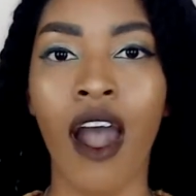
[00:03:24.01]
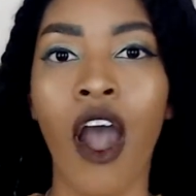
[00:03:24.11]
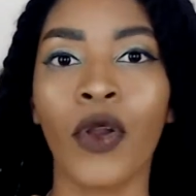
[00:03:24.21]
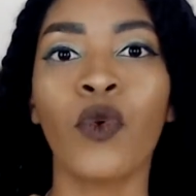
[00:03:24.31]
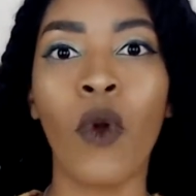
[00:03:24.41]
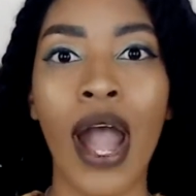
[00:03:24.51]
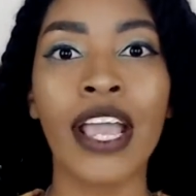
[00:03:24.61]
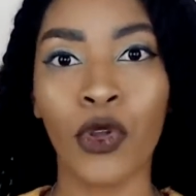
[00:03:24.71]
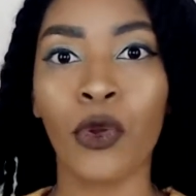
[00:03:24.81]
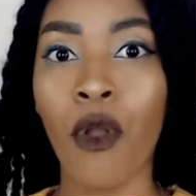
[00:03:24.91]
on
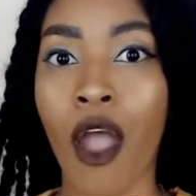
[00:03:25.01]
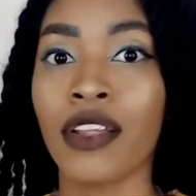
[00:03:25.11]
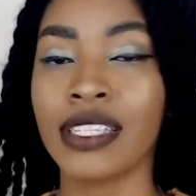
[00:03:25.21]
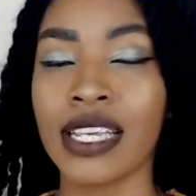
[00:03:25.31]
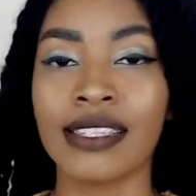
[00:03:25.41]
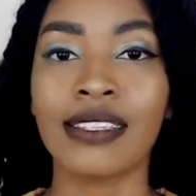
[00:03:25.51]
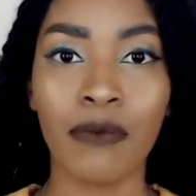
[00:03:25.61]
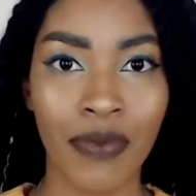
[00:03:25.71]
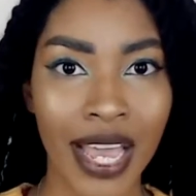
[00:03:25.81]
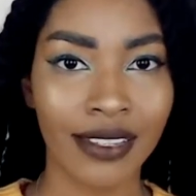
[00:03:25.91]
why your product is the
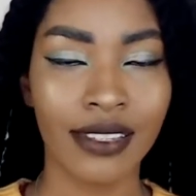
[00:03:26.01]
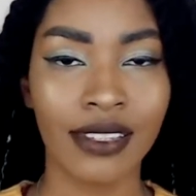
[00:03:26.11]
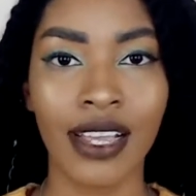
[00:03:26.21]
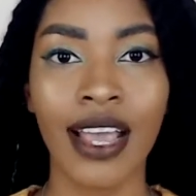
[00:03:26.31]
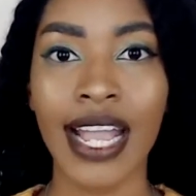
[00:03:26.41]
best.